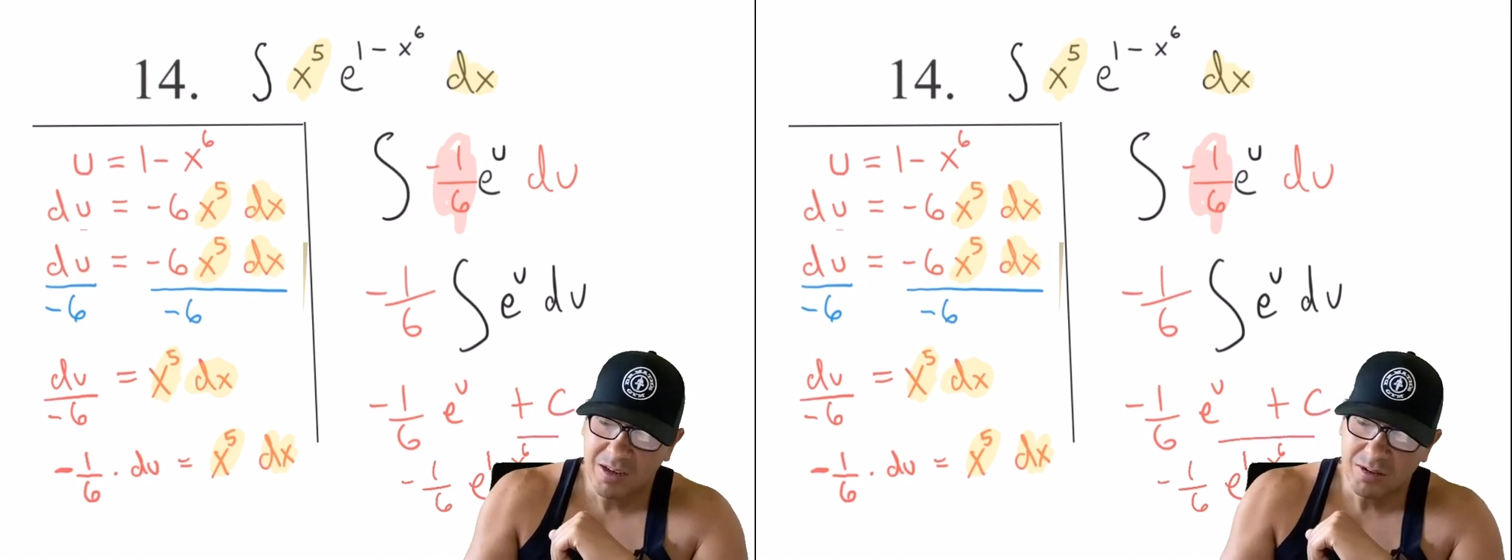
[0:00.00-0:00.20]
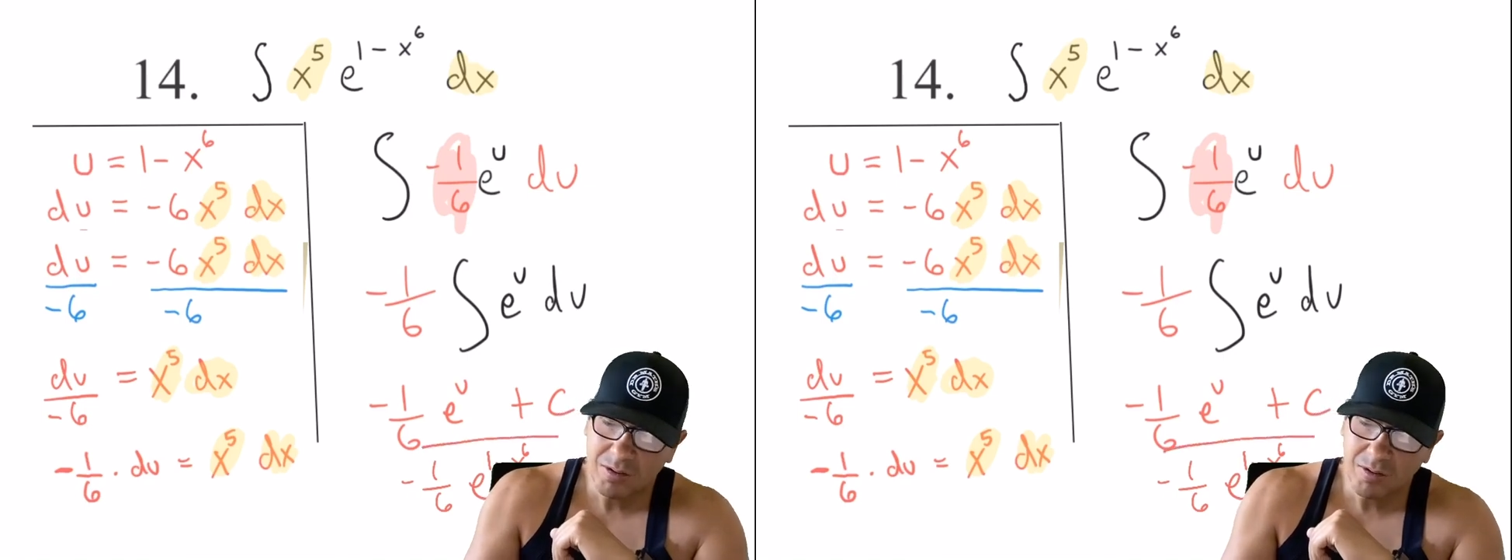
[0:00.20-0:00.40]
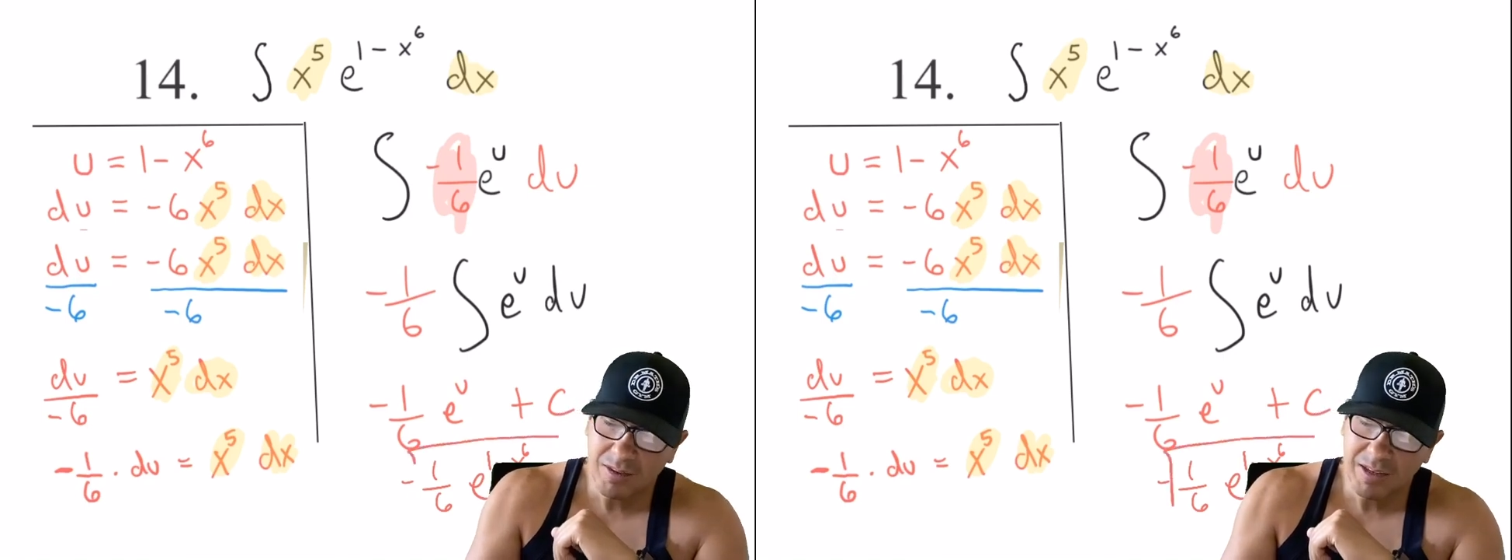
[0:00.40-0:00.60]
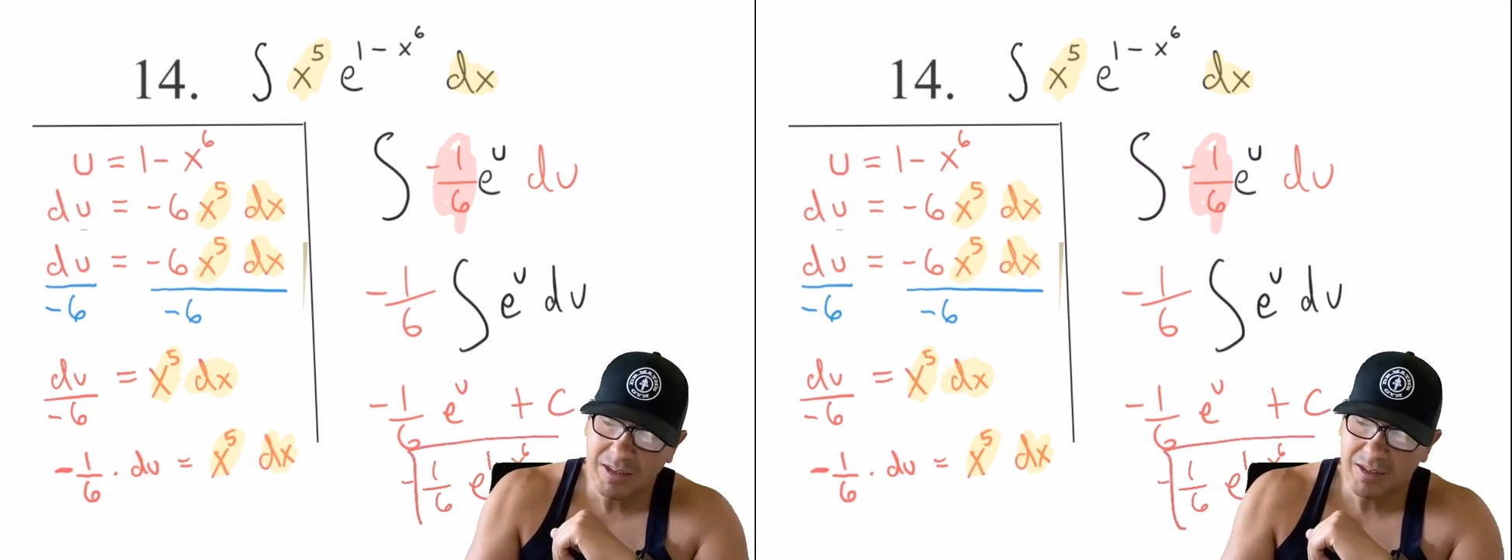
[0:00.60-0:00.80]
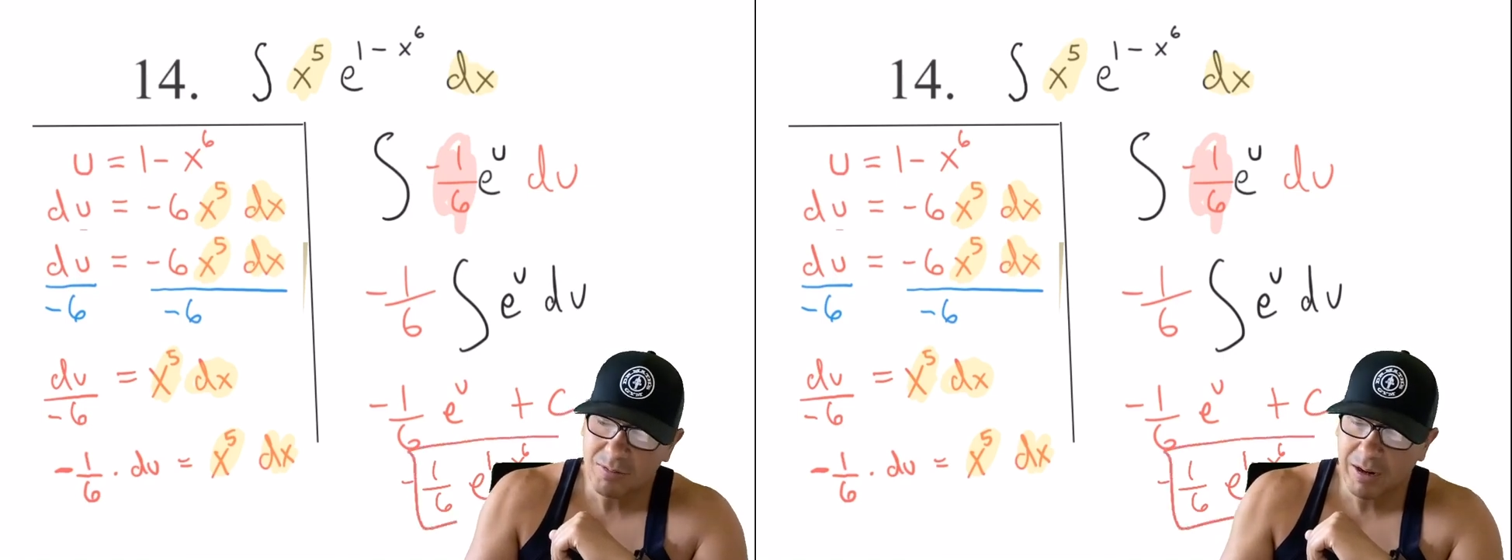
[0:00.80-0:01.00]
So
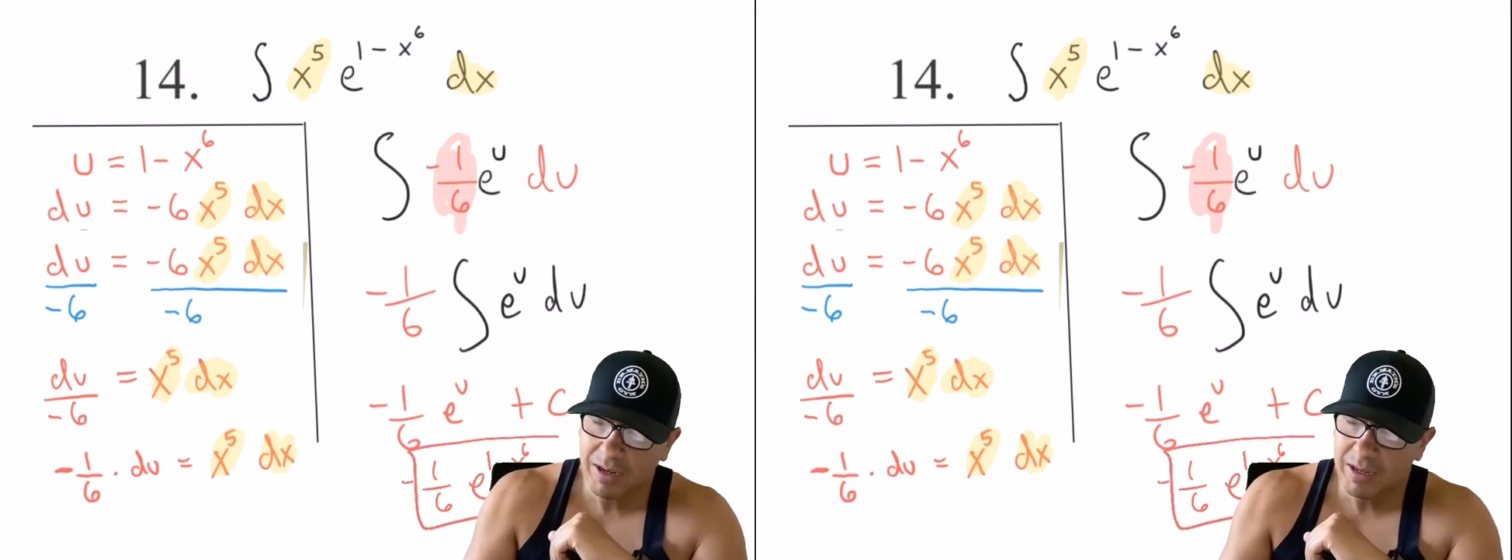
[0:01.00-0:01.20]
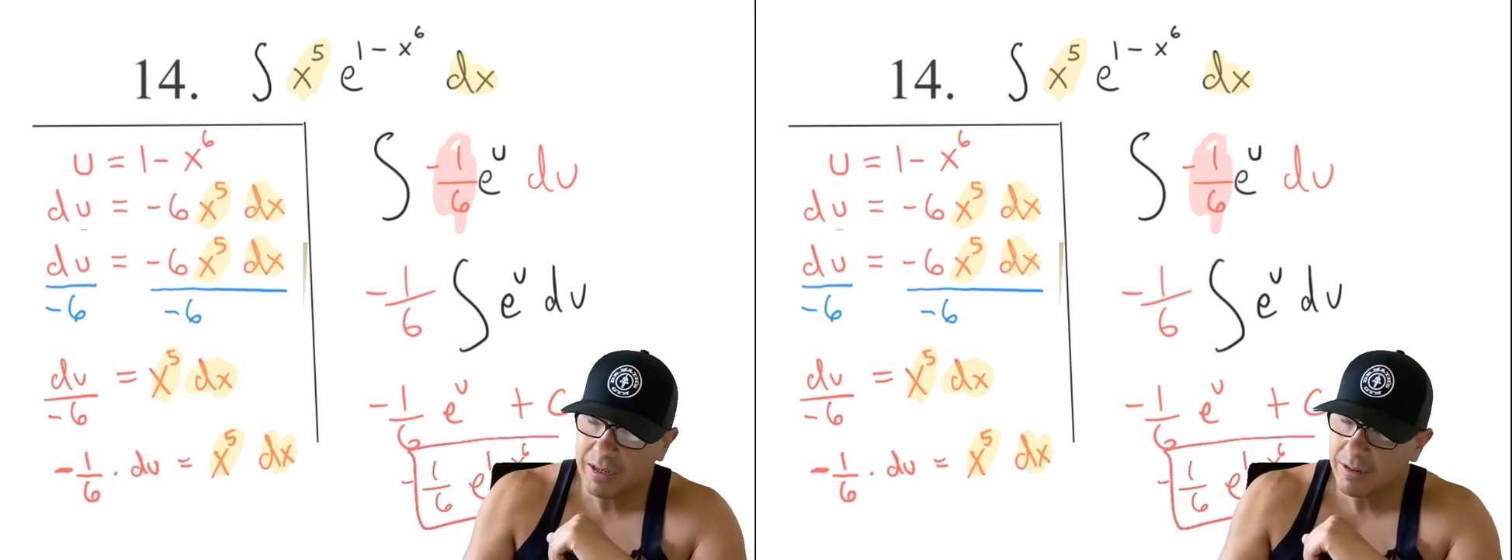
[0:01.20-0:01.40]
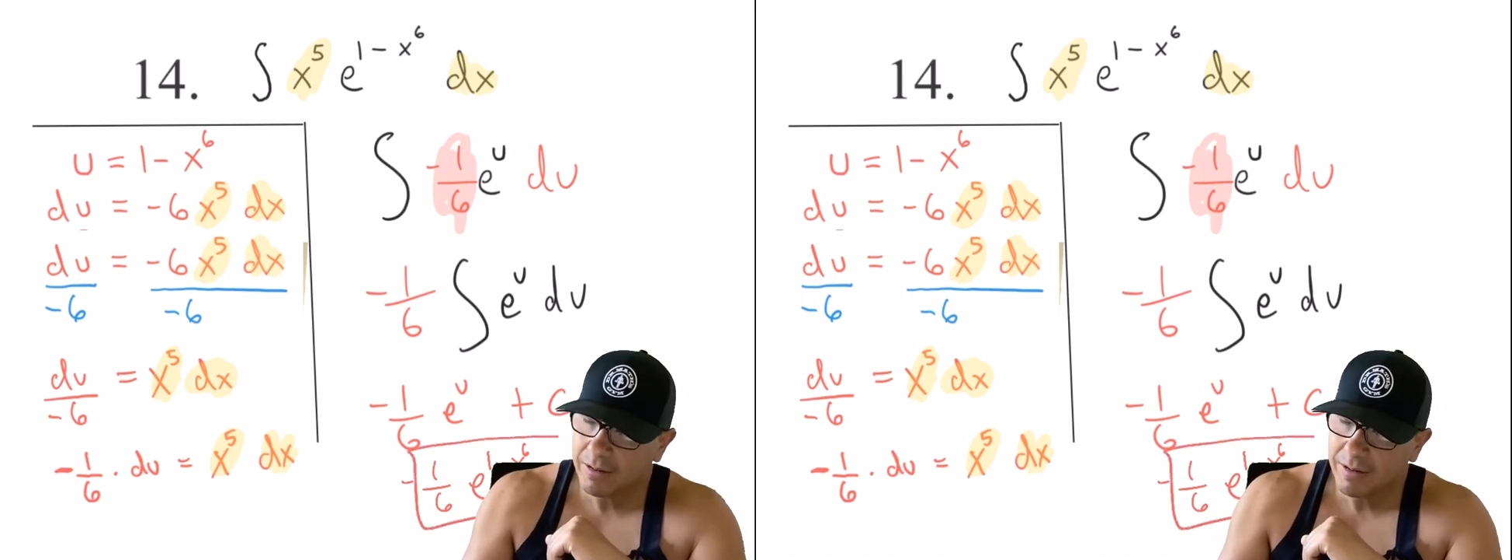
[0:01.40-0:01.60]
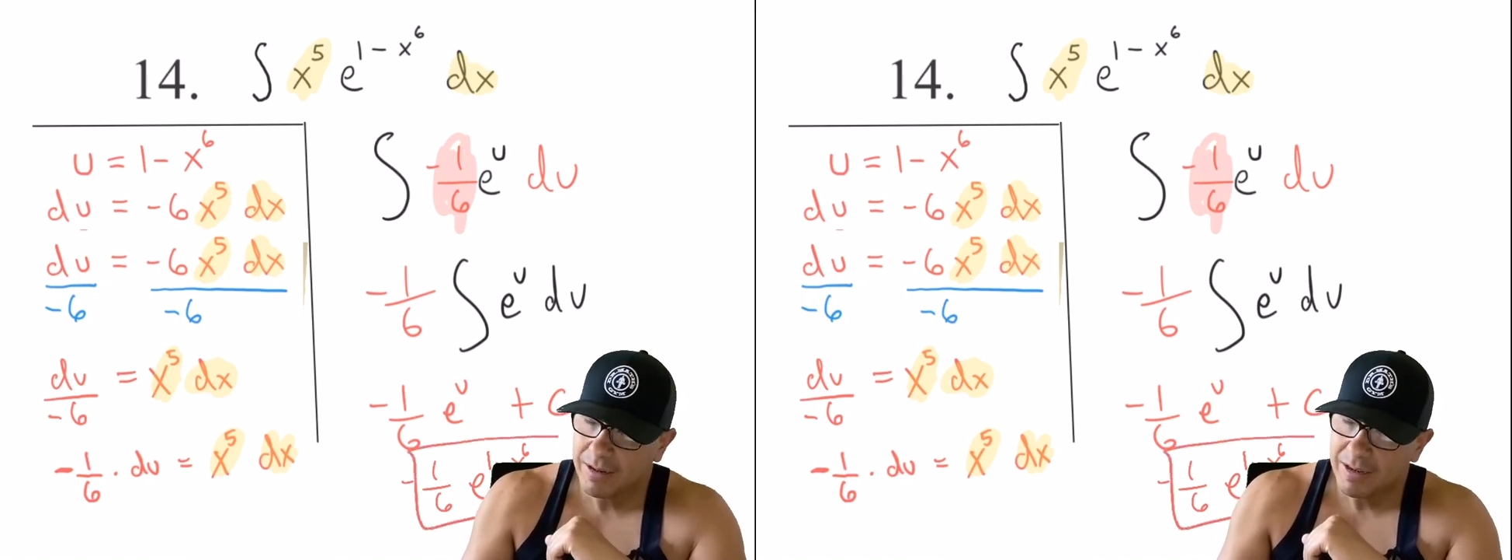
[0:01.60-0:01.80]
this right here